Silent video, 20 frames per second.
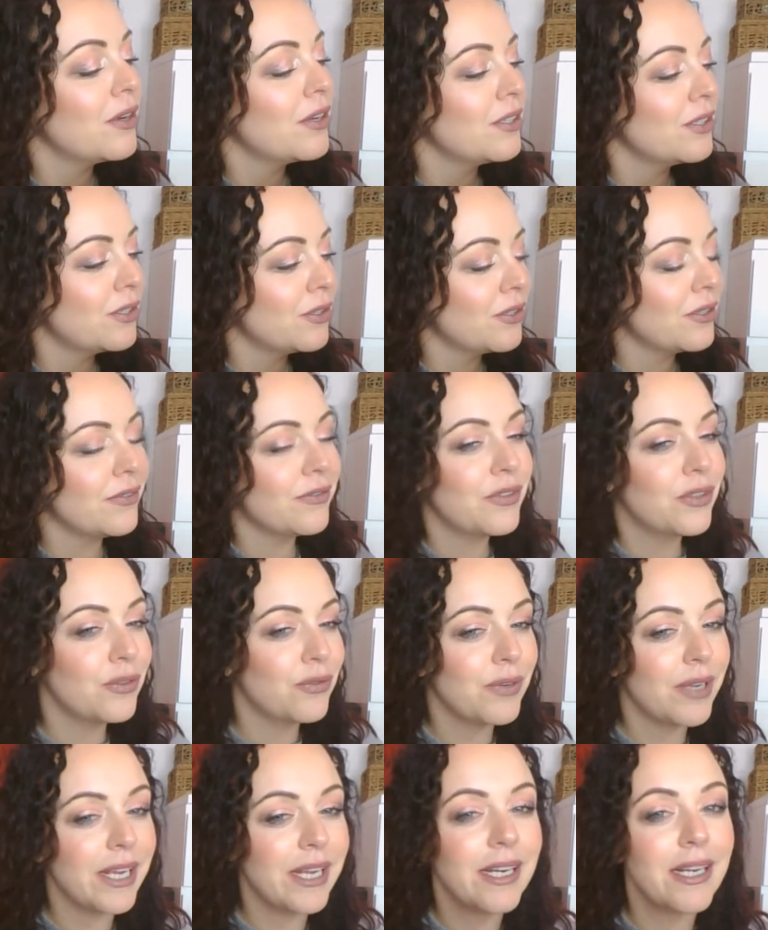not a sort of
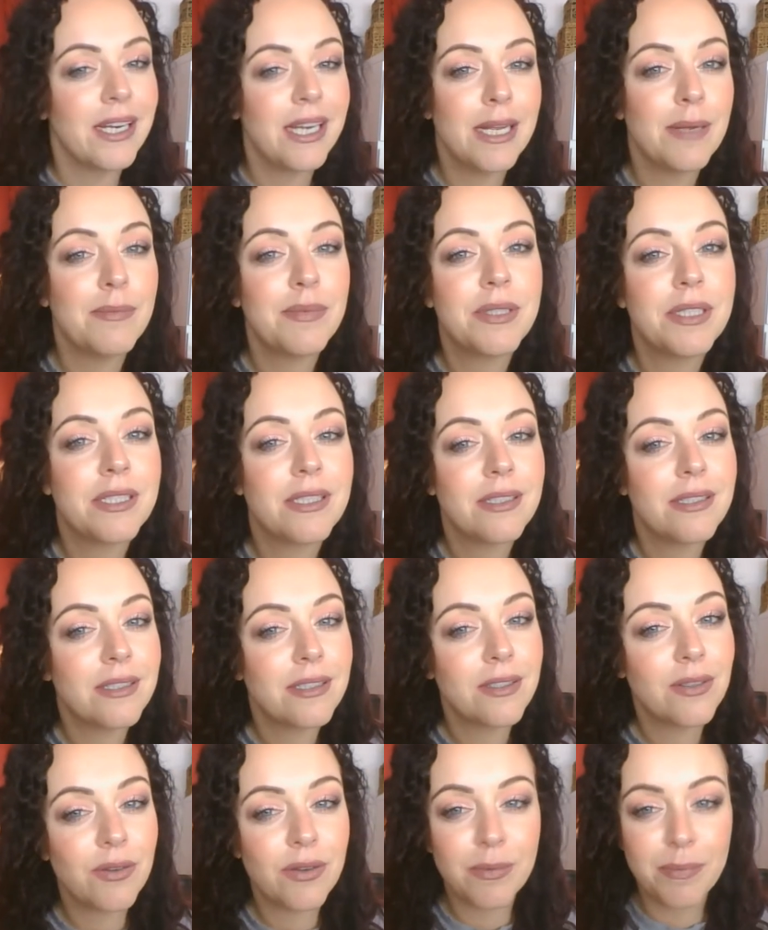green lips
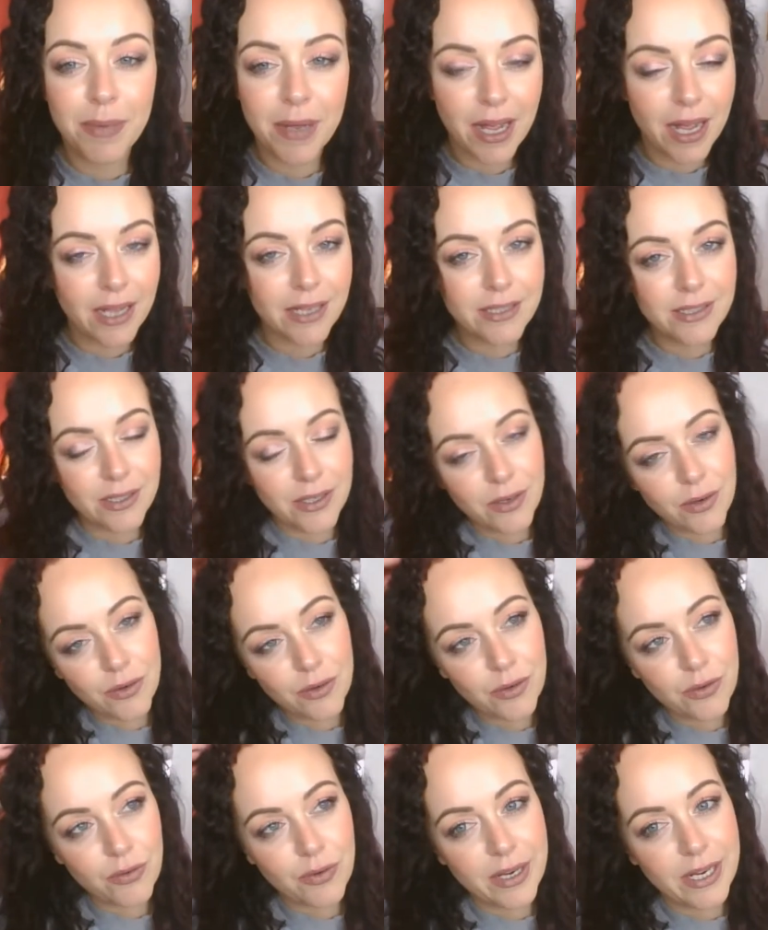sort of person
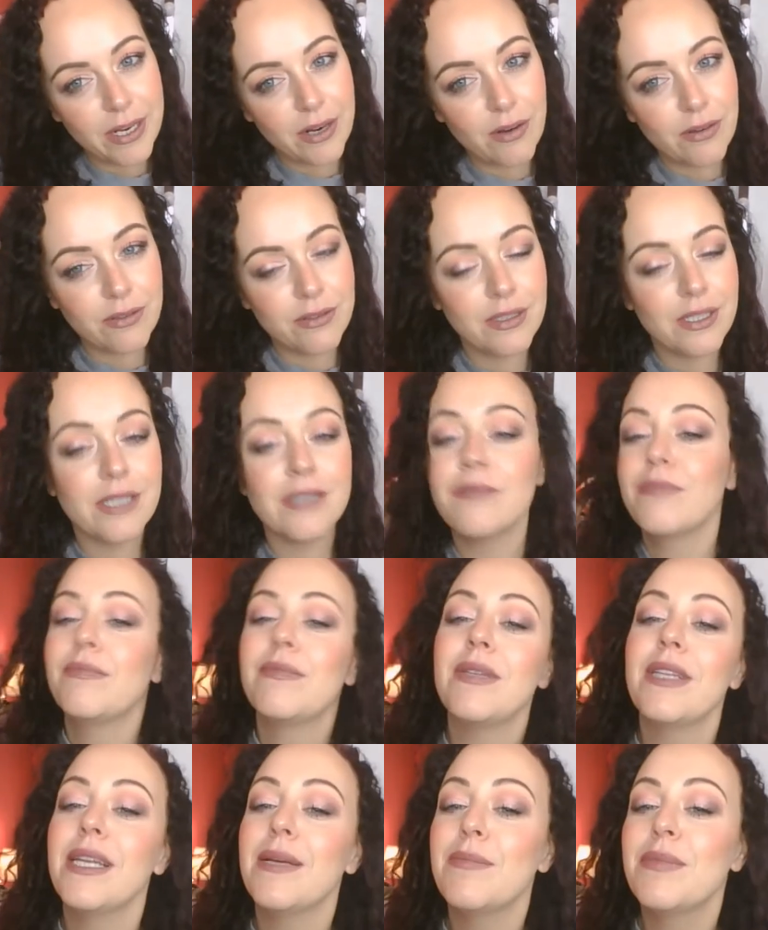or green on your
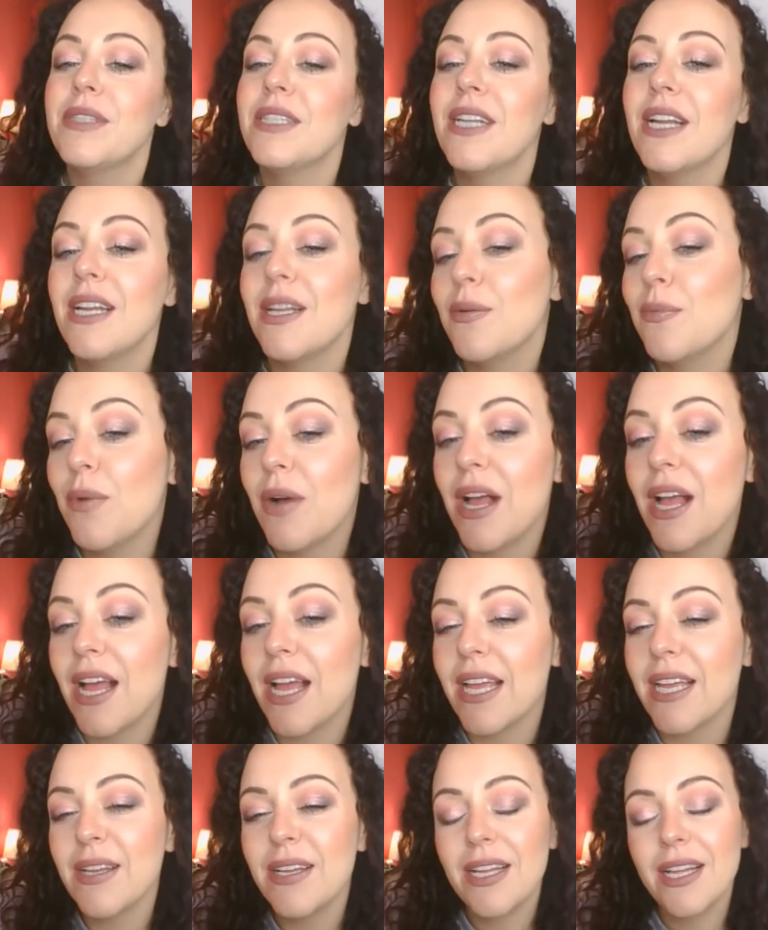lips in any
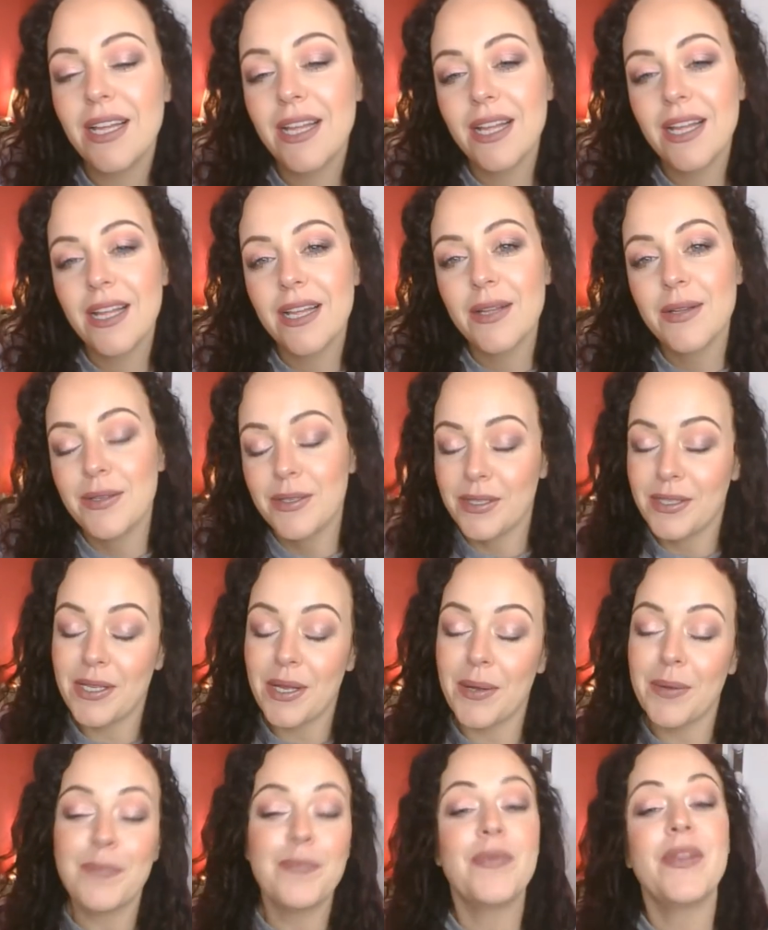way.
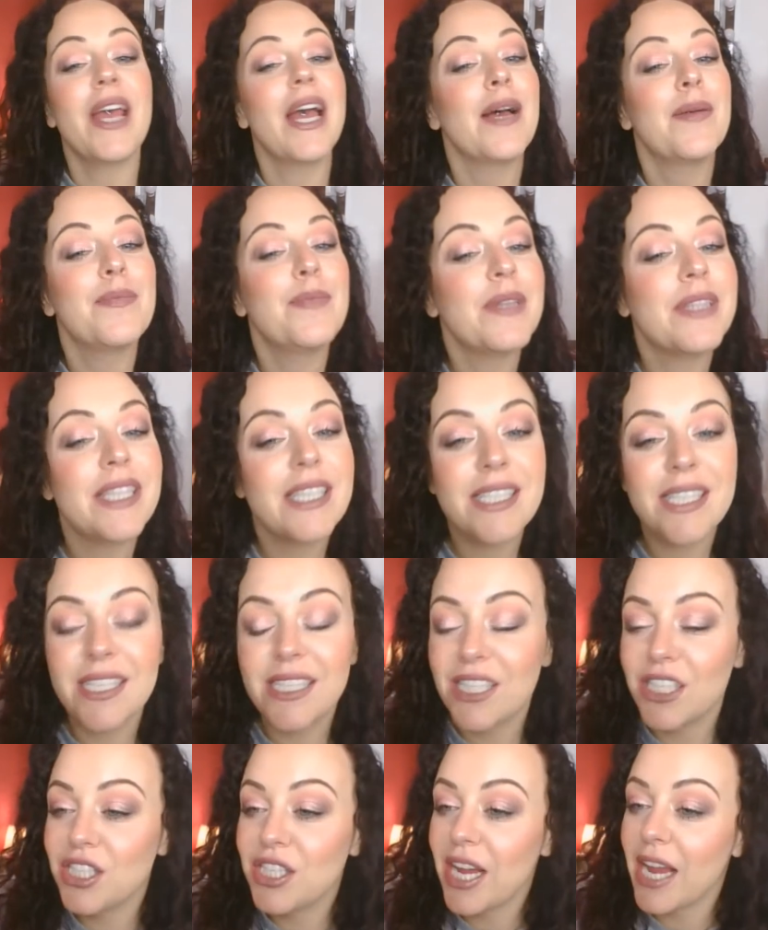So yeah, but this
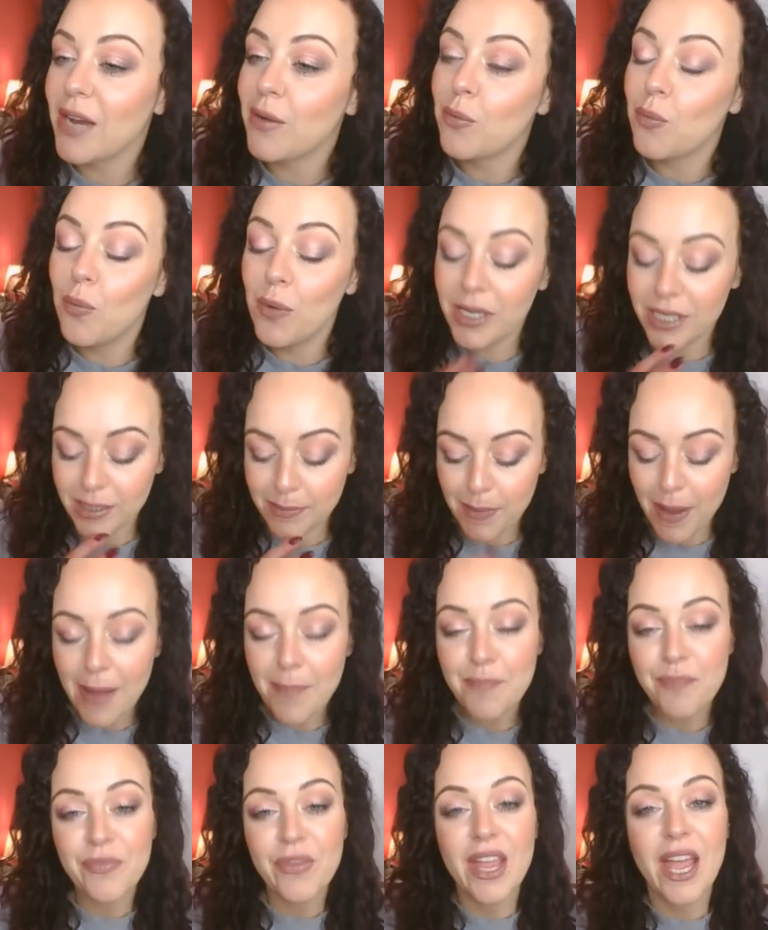is the shade Whisper,
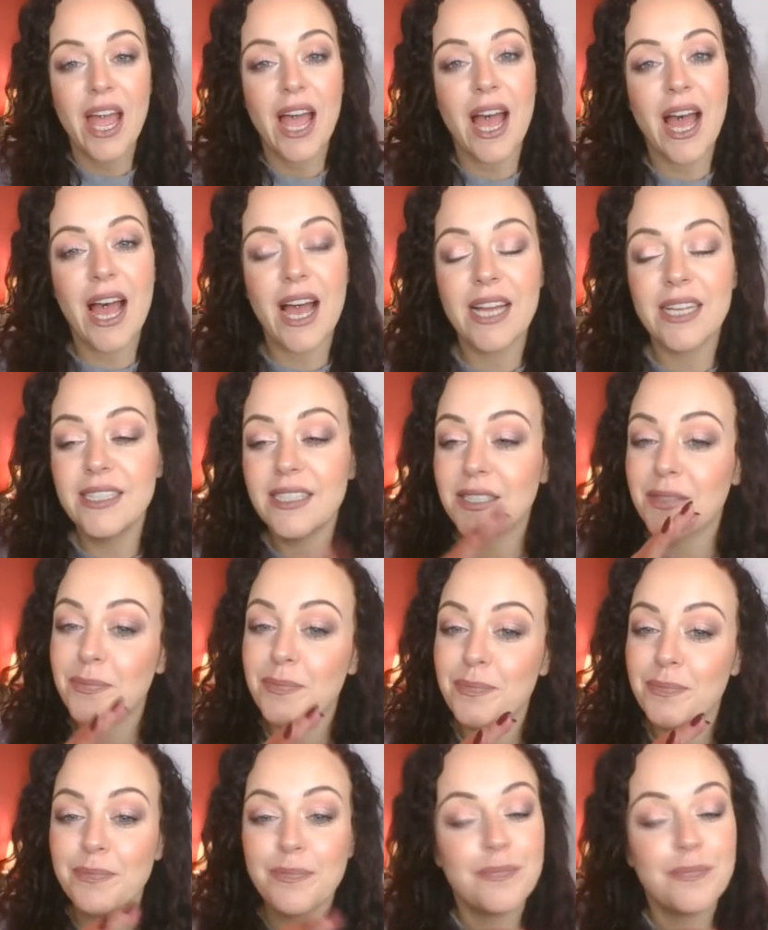and